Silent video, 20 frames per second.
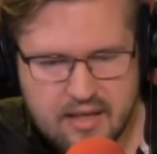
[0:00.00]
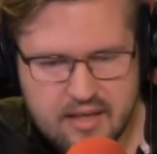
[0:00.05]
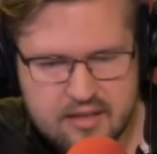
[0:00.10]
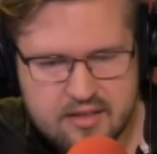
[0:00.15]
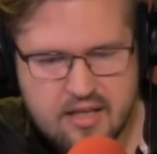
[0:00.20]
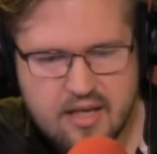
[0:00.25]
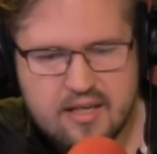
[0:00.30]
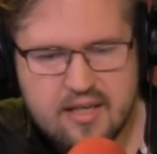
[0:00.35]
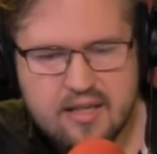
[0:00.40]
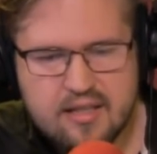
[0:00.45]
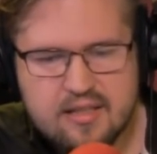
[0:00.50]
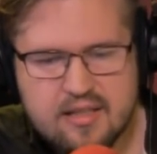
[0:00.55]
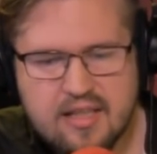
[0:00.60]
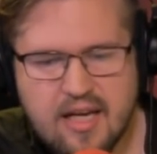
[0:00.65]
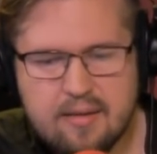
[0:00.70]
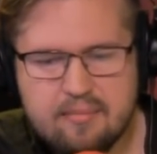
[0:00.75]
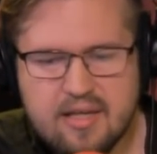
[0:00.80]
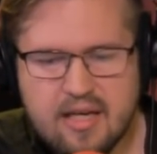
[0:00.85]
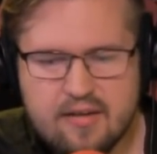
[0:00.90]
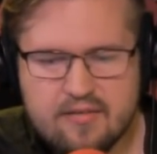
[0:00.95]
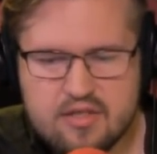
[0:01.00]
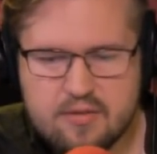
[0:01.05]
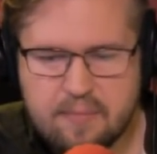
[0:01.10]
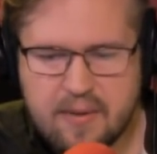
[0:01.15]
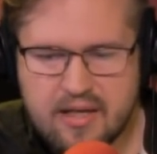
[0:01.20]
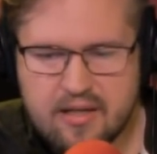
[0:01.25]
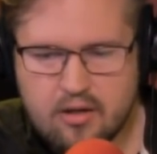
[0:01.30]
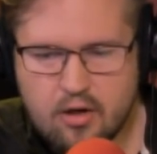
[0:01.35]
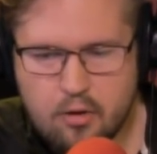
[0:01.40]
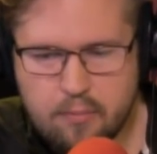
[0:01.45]
Niayan climbed out of his
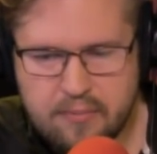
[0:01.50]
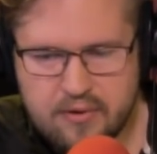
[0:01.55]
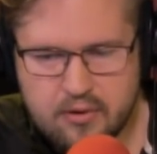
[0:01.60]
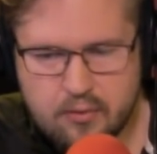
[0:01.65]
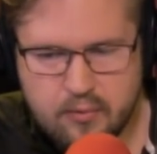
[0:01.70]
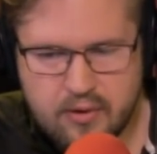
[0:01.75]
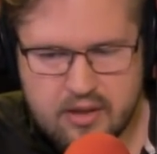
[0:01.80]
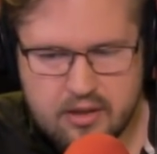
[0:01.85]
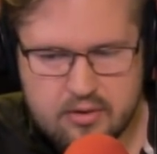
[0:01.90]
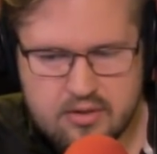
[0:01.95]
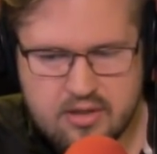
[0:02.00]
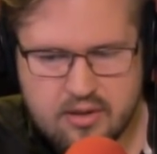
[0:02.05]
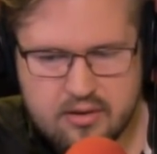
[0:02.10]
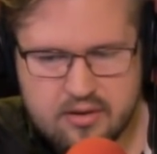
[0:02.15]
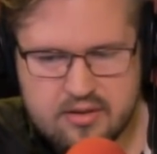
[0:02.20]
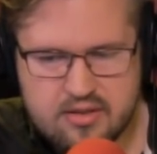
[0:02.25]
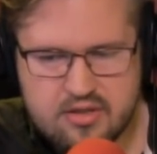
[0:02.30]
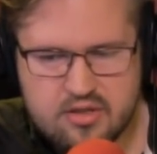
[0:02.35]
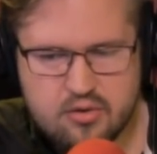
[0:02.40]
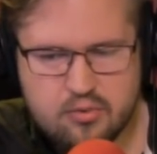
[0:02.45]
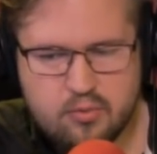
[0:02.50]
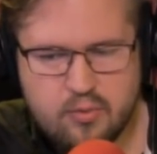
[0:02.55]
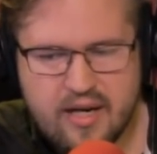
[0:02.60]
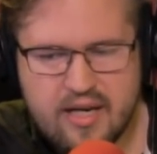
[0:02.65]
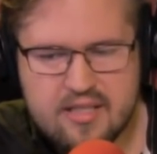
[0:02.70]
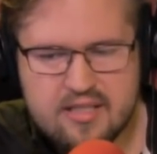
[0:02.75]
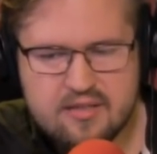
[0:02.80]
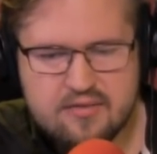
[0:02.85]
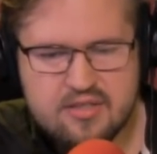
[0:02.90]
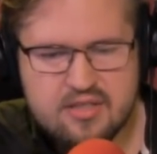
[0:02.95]
bed and opened the window's curtains.
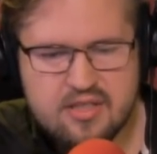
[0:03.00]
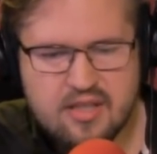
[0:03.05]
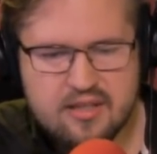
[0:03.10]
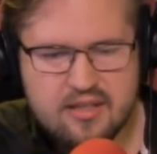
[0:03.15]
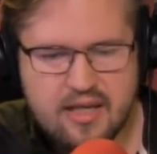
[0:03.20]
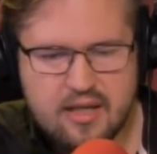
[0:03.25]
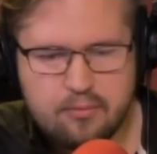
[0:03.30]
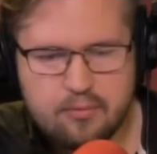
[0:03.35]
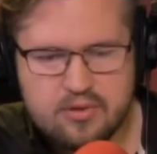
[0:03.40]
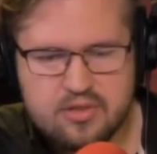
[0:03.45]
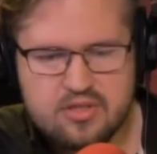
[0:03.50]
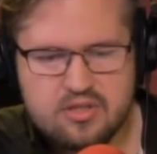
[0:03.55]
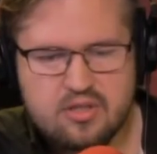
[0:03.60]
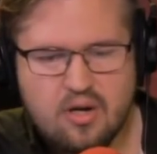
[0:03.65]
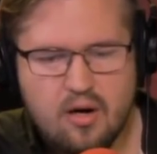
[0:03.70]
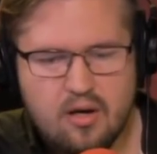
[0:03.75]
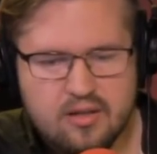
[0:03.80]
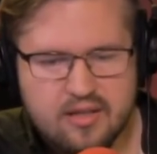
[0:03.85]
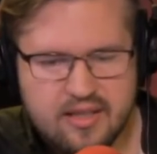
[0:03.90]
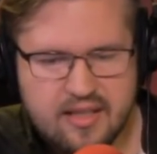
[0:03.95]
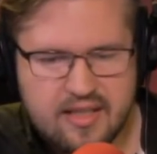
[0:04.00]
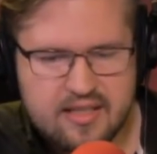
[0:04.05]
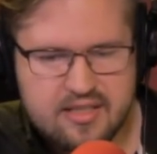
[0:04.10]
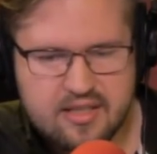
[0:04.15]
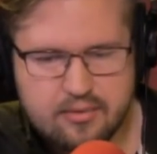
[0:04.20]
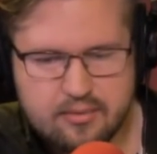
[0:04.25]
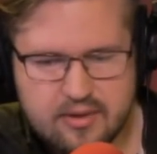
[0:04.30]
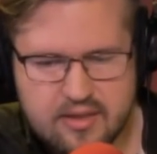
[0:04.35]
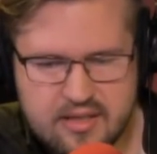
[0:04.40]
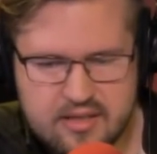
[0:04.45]
Rays of sunlight were scalding as
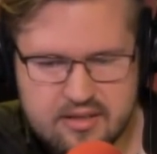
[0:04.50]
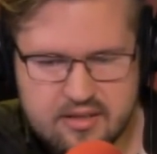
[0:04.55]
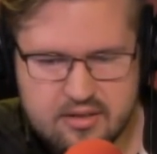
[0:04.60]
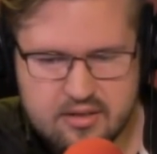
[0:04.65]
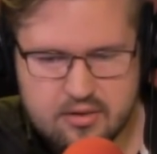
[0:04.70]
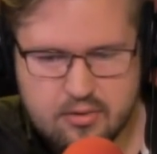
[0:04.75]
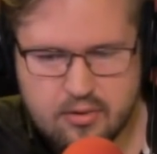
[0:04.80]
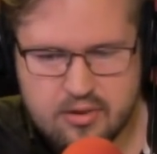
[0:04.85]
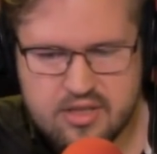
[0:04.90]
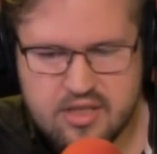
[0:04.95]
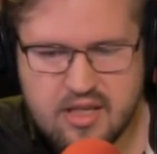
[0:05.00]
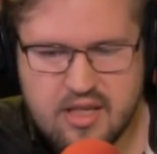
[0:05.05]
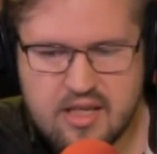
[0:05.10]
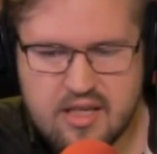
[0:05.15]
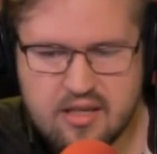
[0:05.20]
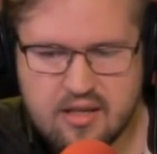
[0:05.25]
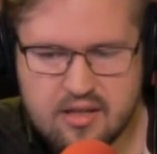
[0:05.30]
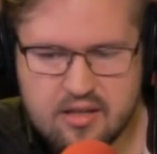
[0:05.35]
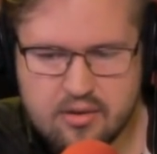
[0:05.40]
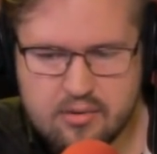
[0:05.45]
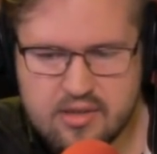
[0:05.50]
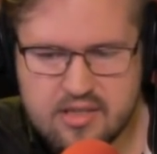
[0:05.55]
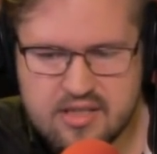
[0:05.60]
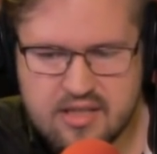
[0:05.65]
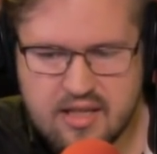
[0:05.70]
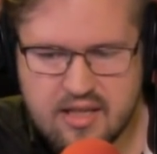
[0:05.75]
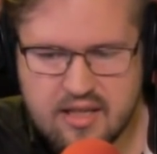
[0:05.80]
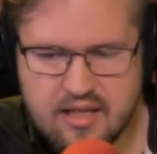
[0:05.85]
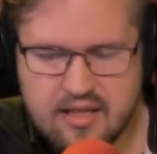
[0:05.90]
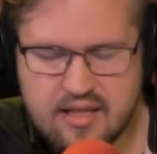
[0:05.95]
they released their scorching heat onto his
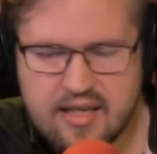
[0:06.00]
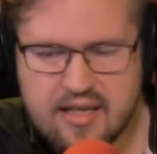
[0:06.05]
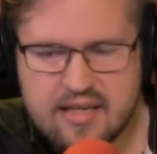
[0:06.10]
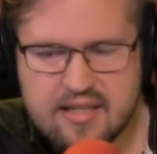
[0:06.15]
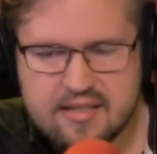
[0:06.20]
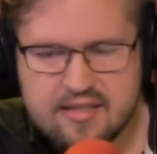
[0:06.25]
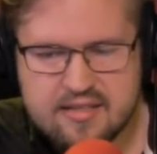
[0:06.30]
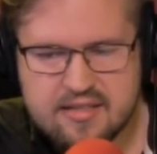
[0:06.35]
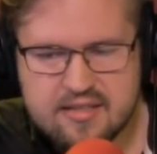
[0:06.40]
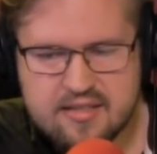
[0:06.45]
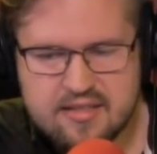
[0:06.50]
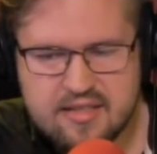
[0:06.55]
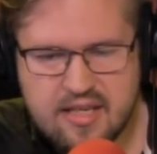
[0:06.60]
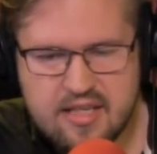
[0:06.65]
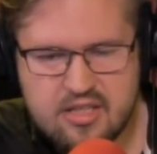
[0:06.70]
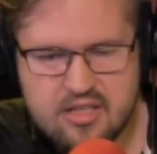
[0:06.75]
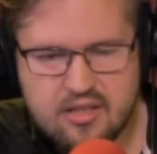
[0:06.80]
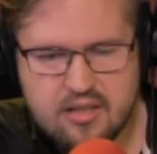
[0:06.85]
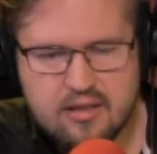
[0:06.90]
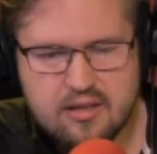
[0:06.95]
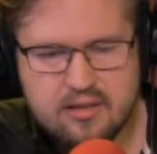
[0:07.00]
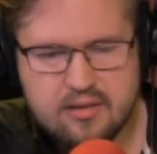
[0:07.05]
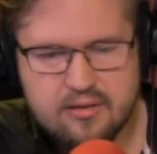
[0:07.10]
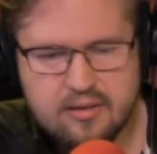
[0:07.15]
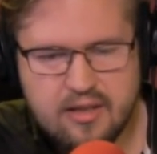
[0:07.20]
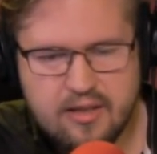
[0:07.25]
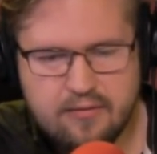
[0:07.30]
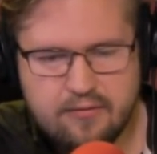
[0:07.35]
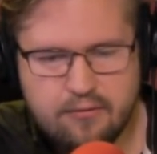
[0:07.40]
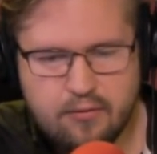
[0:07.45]
skin. The sensation
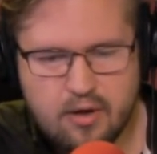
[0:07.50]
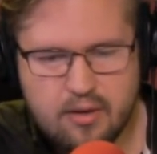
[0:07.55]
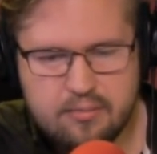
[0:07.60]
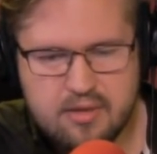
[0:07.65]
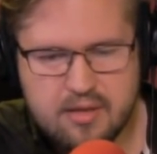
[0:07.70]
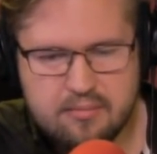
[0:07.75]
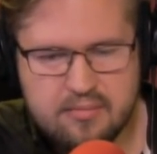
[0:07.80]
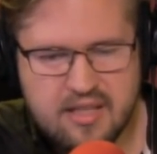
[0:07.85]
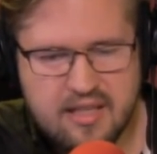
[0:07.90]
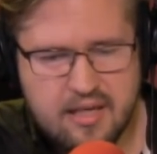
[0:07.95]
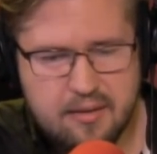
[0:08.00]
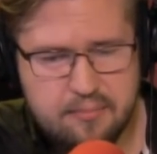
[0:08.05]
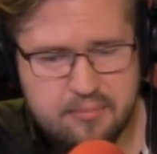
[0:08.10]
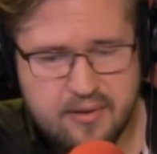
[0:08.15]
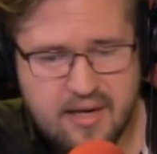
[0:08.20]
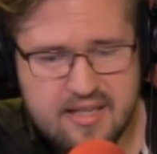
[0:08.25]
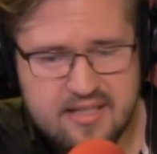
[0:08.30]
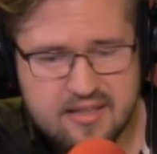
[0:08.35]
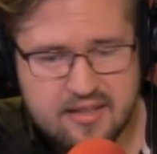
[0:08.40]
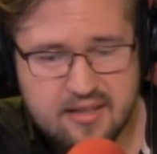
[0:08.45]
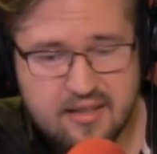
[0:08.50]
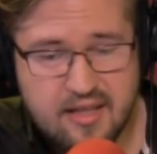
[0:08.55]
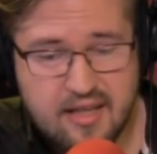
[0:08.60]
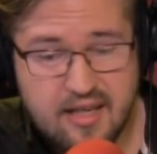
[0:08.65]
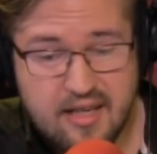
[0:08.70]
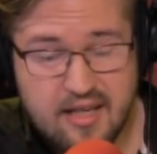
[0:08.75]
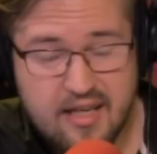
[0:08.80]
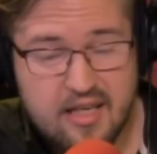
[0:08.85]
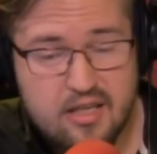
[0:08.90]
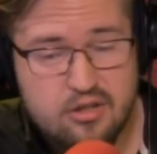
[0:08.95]
clearly informed him that at present,
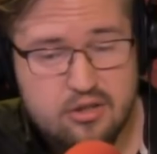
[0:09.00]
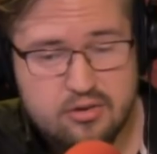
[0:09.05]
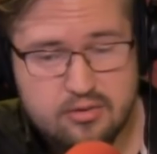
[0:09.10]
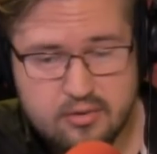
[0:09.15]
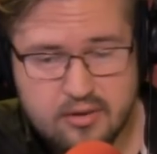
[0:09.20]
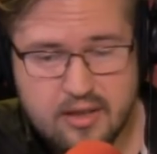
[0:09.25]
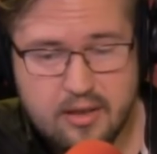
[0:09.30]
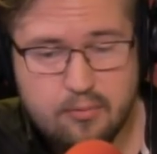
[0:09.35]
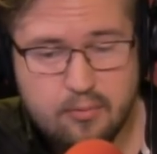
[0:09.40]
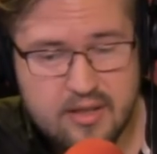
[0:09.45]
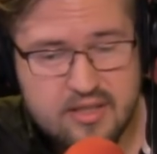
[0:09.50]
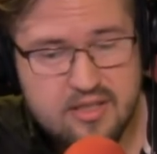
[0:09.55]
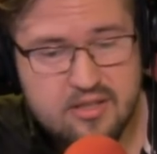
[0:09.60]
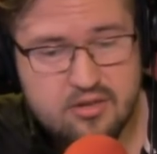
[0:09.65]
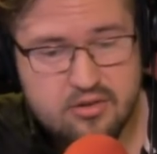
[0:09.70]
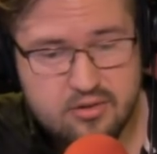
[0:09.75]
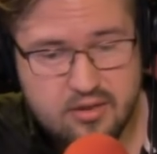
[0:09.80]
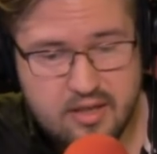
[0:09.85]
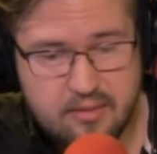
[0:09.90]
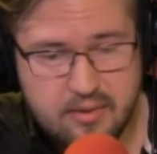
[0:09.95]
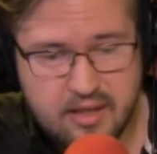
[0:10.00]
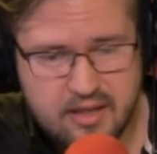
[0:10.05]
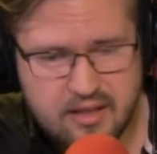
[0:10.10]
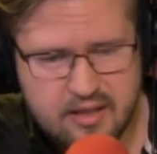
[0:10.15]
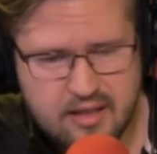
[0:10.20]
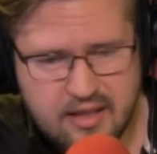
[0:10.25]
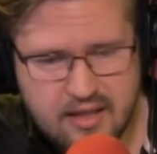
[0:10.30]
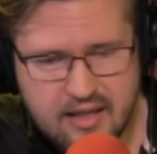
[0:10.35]
he truly wasn't dreaming.